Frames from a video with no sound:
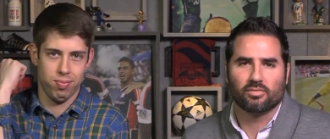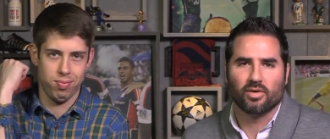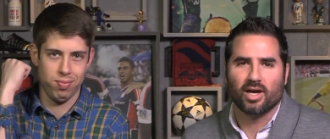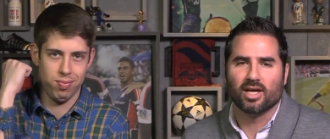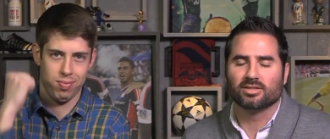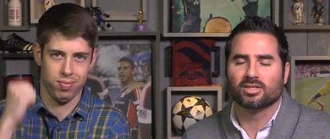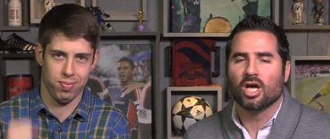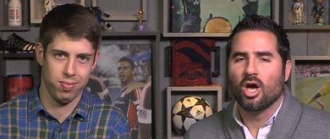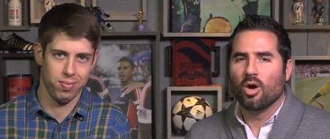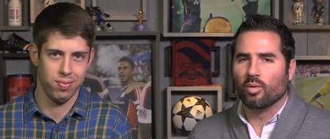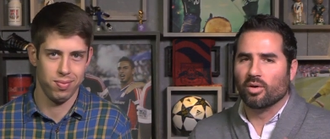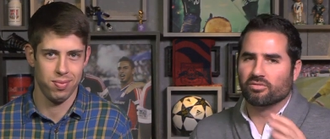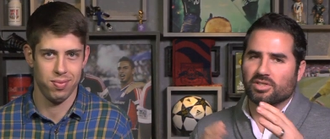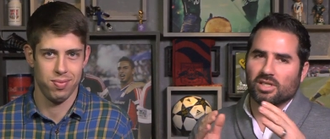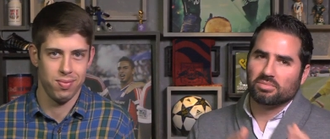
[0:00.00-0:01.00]
Speaker 1: fans.
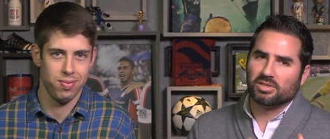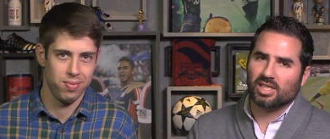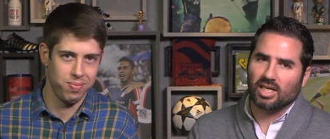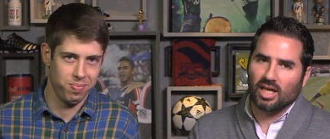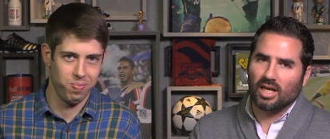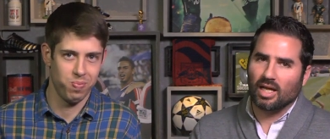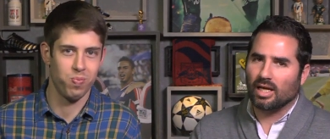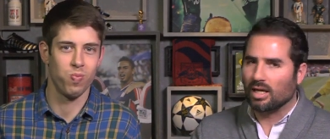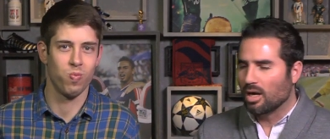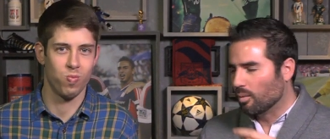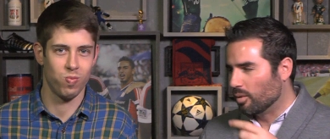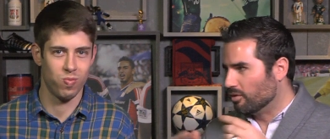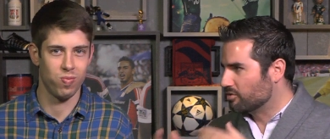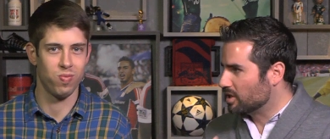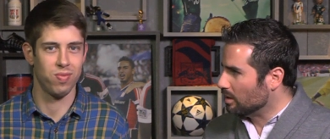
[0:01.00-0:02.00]
We have Team Saghini,
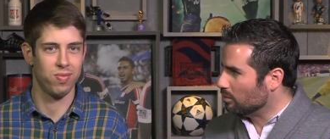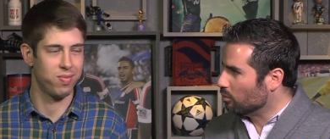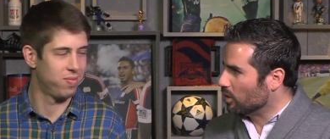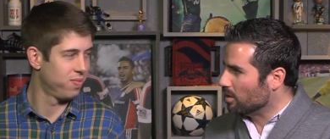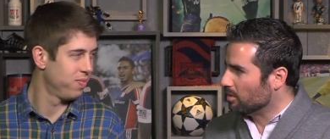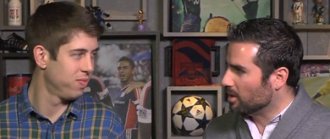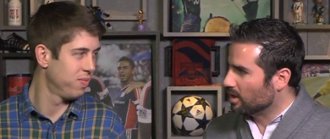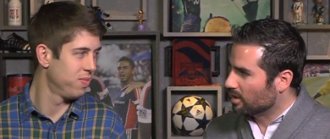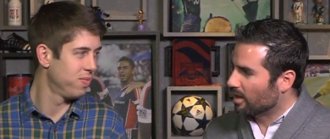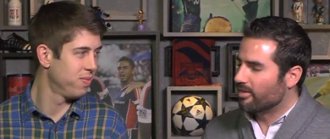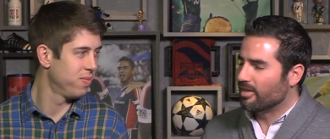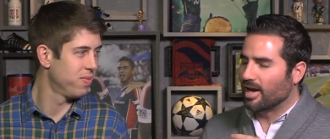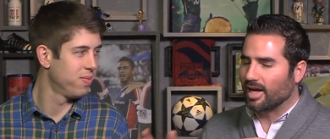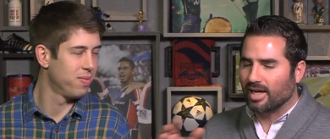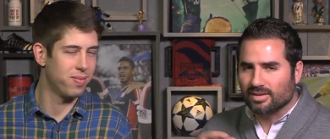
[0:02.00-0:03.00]
we have Team Wiebe,
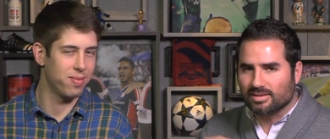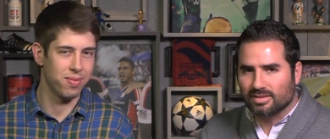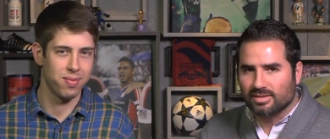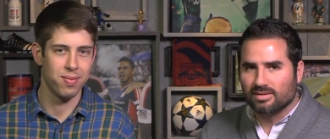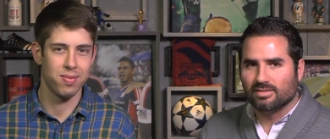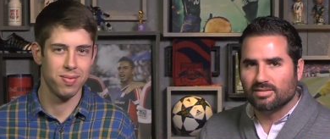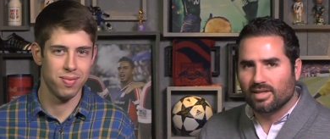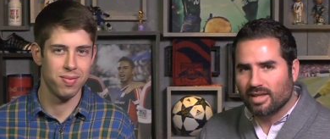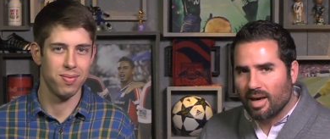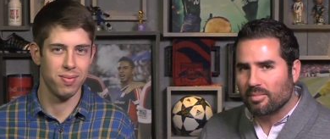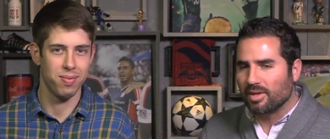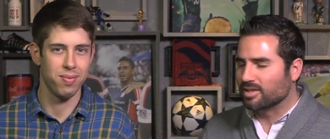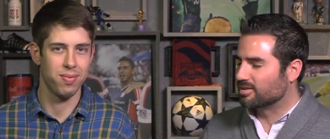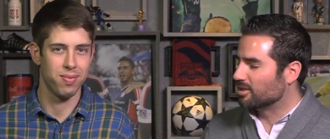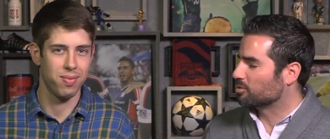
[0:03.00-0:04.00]
and then I guess that
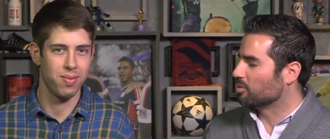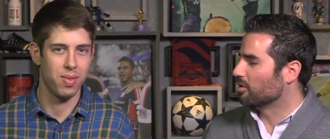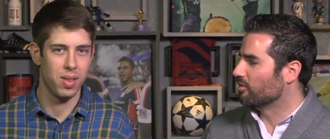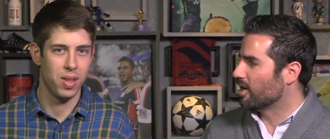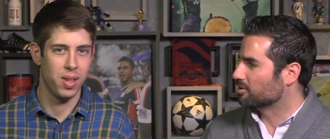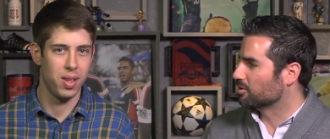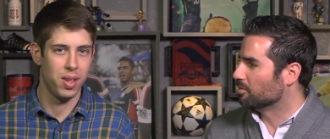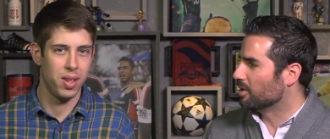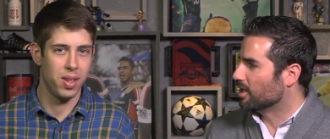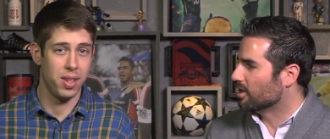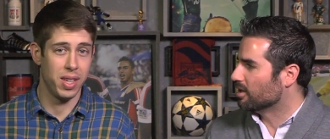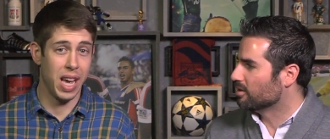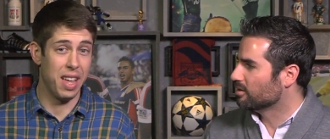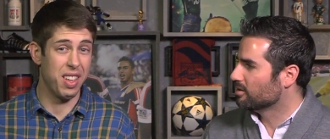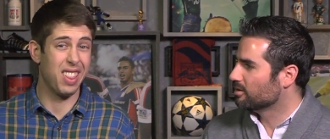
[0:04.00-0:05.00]
makes this one
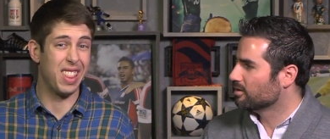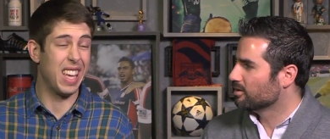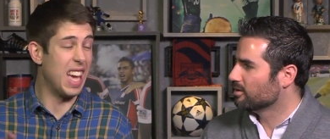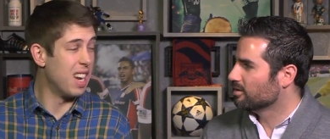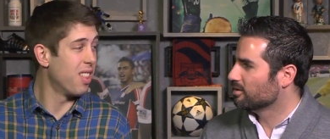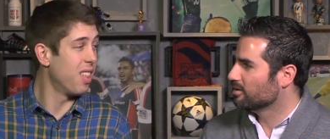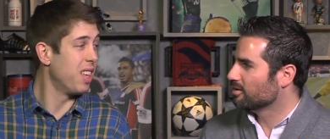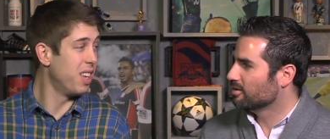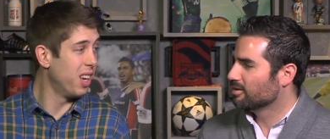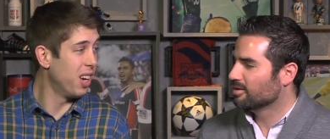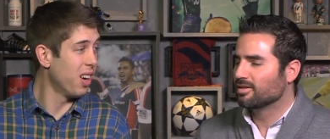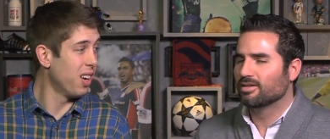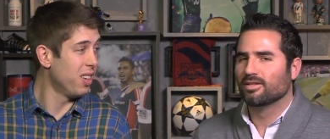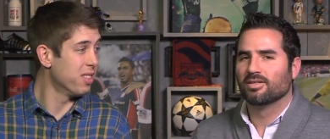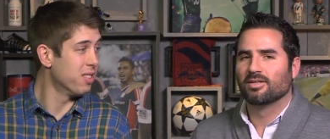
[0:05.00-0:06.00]
WrestleMania.
Speaker 2: Yeah, I think at the end of the
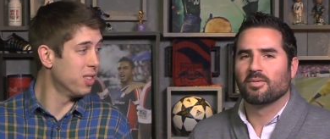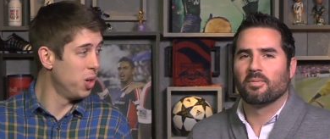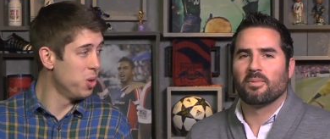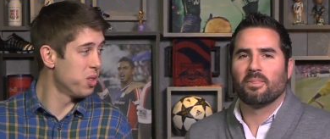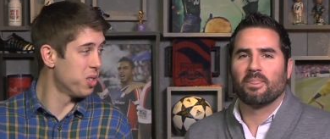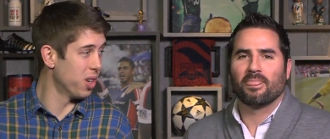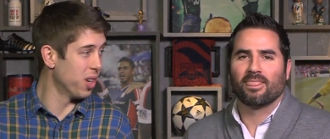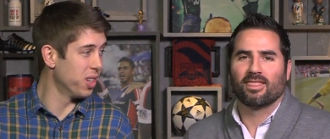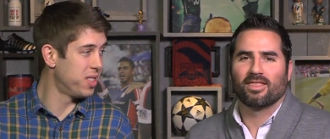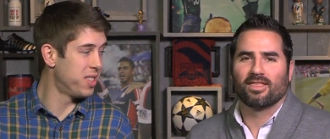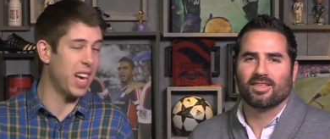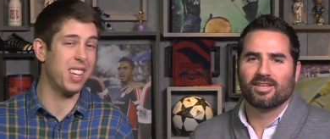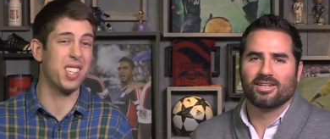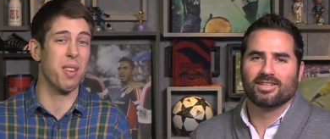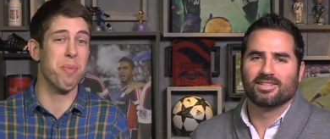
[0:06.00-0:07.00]
year, loser
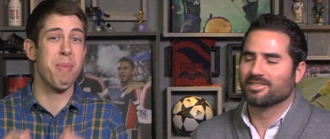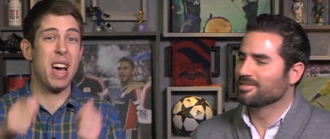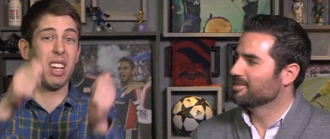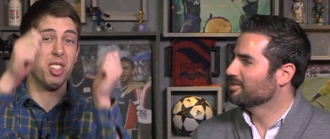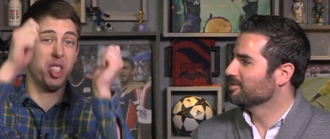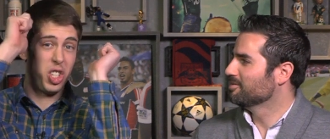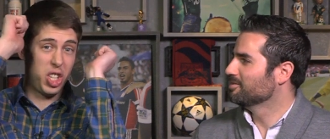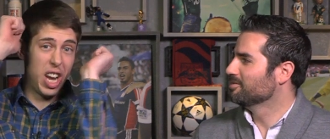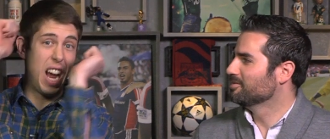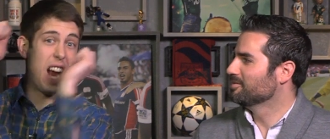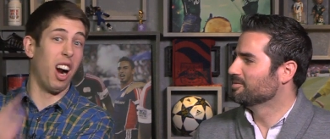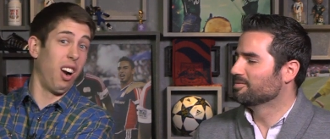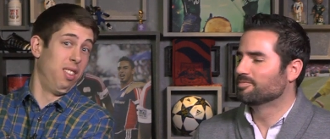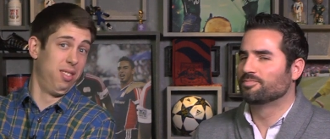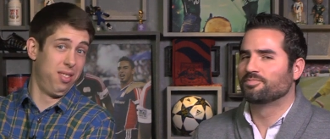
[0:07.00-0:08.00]
takes a metal
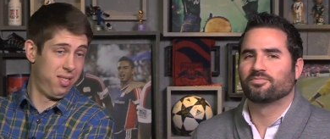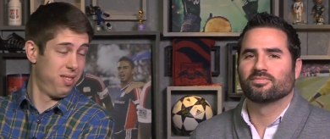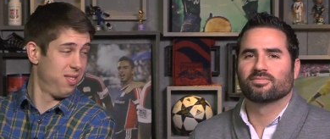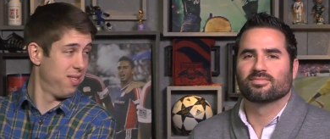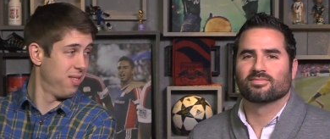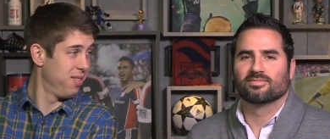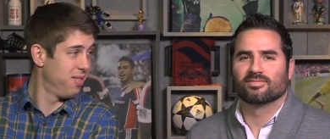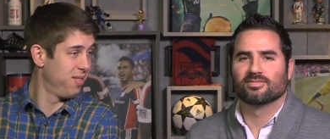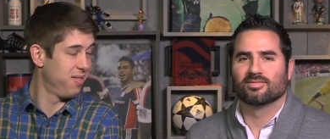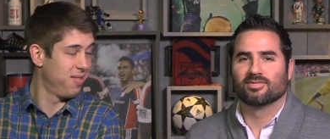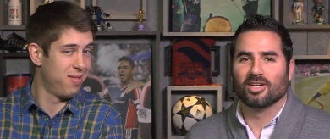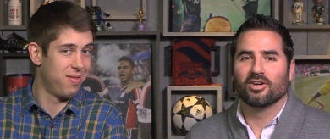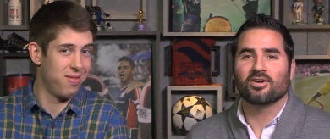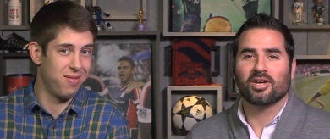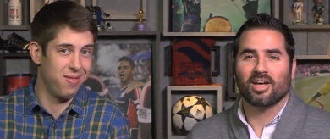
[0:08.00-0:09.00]
chair.
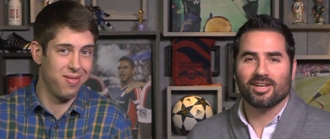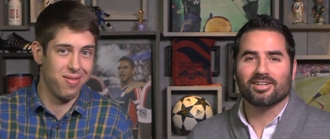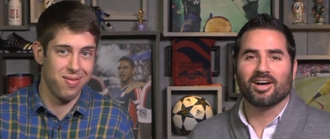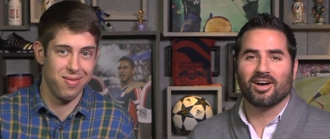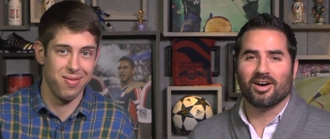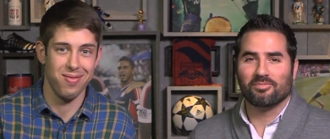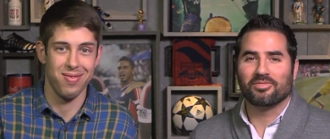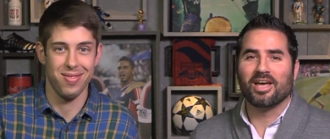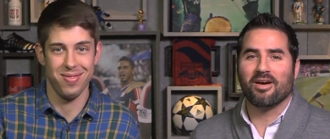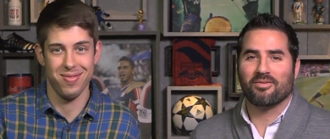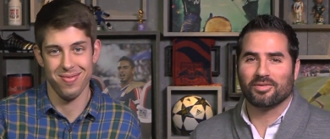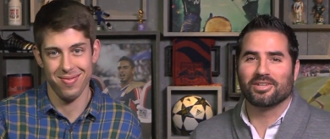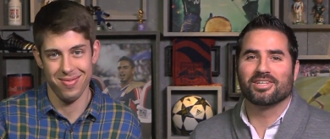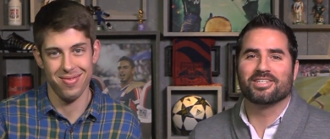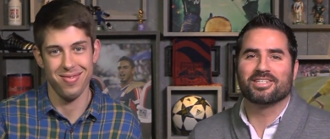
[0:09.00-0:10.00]
Speaker 1: Okay, I'm
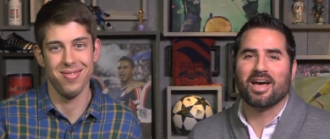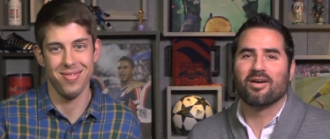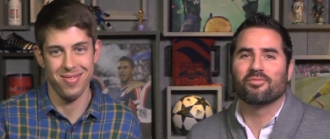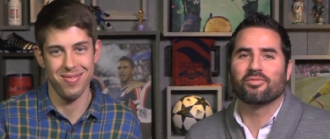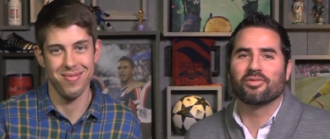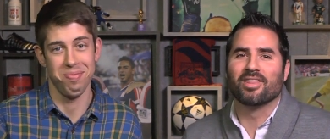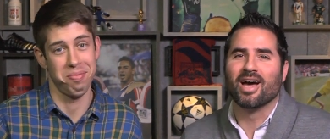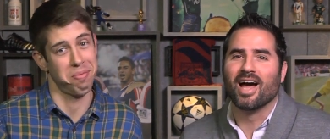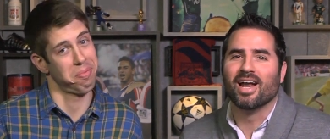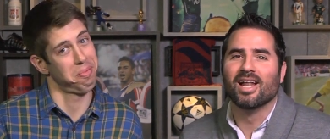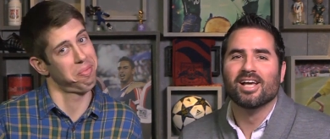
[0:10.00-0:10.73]
definitely down for that.